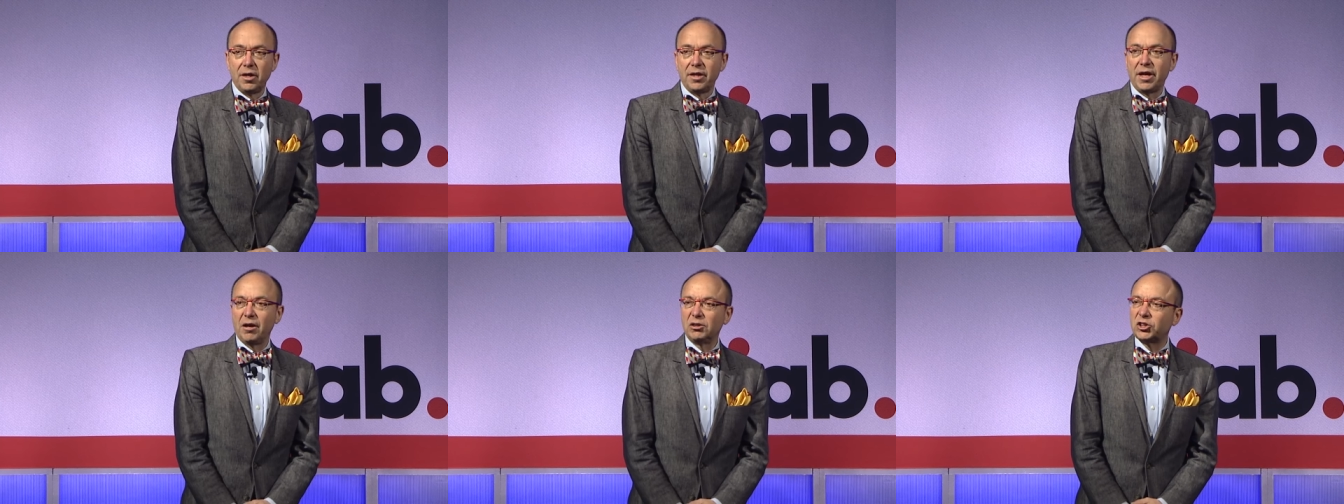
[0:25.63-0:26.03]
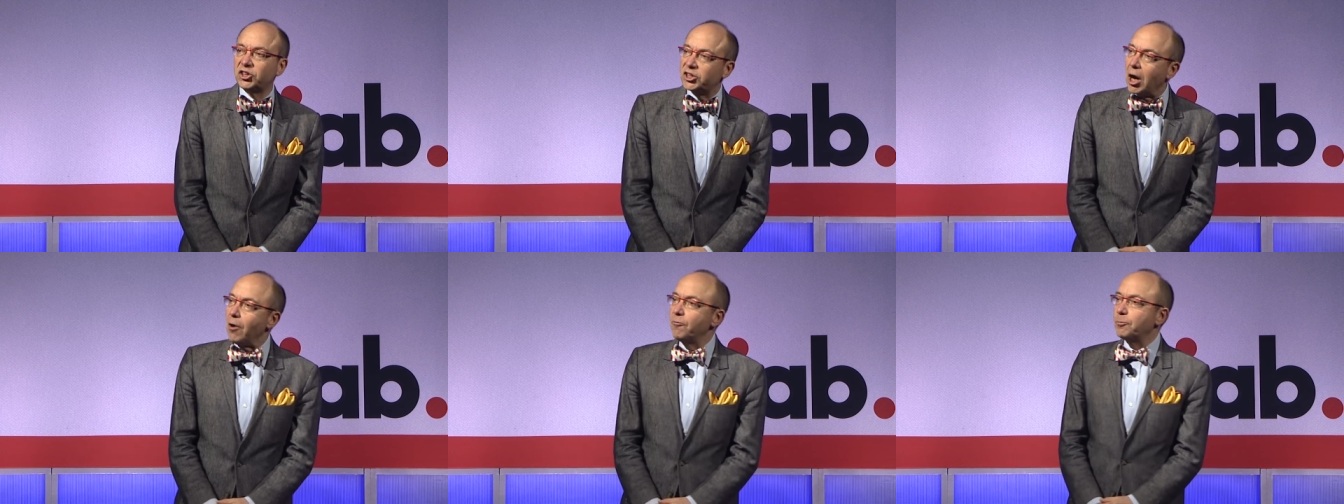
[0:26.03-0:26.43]
They are
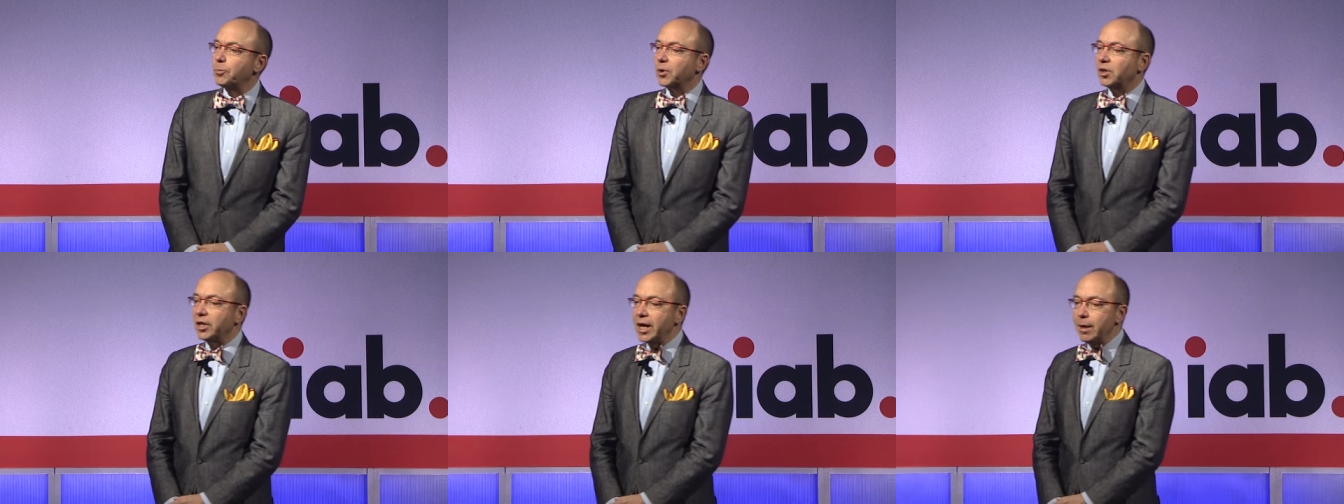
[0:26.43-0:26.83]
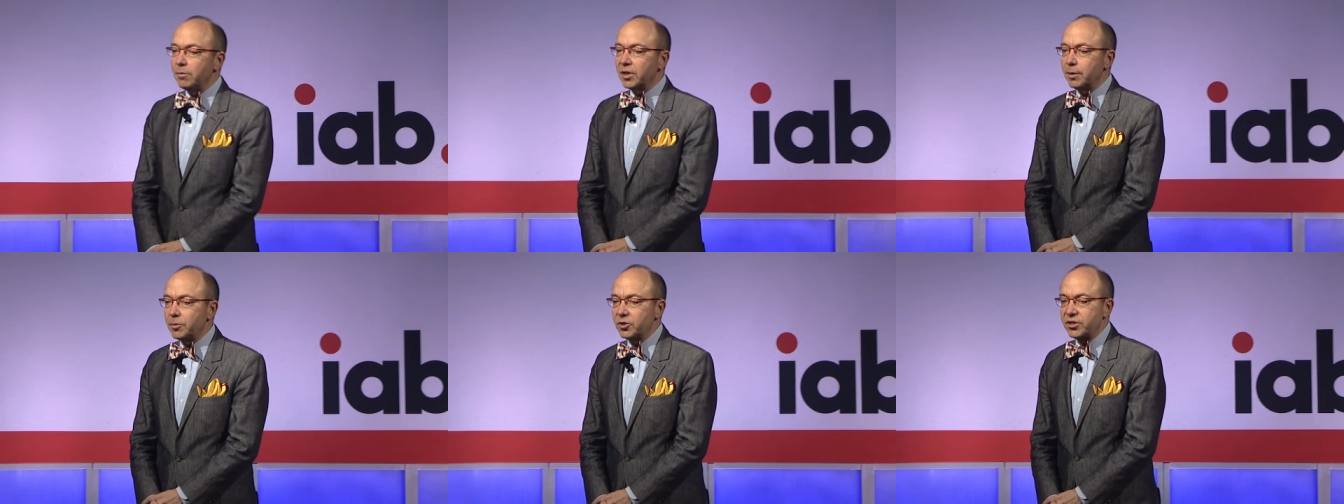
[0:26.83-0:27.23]
self
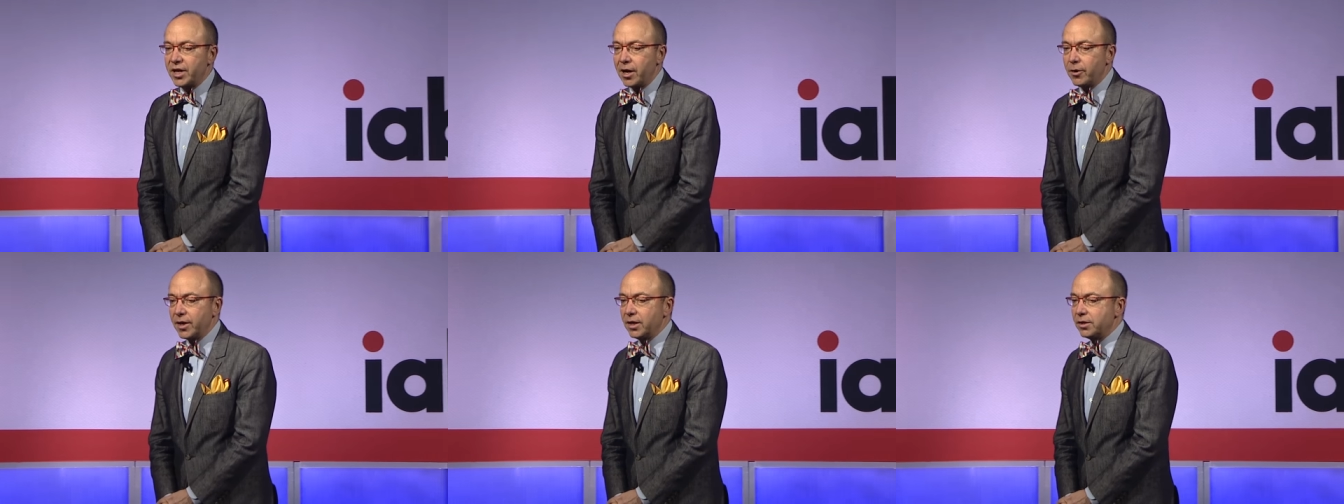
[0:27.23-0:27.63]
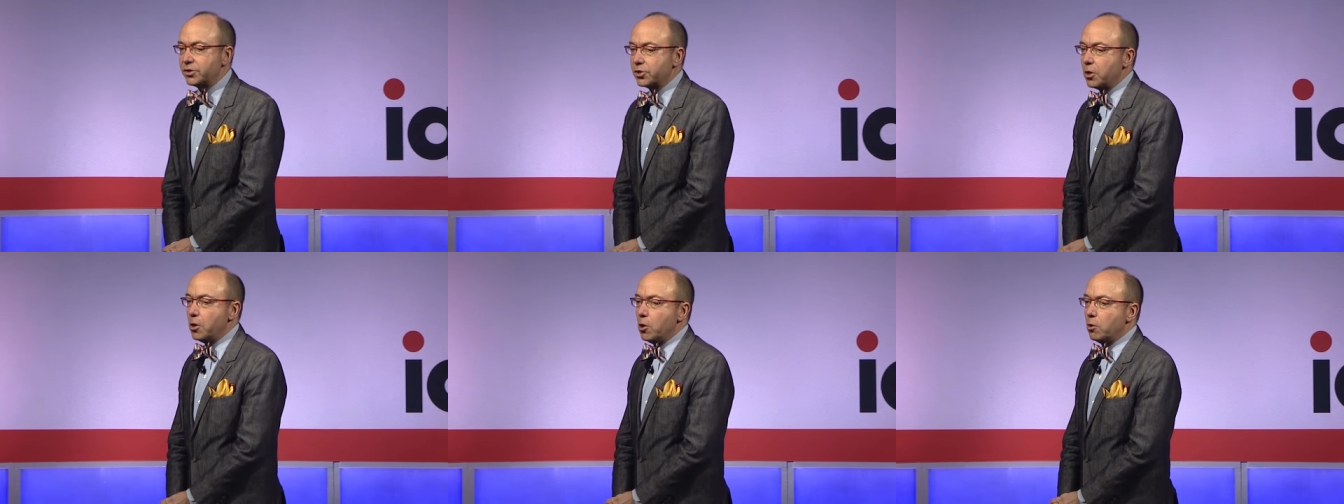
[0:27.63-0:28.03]
proclaimed libertarians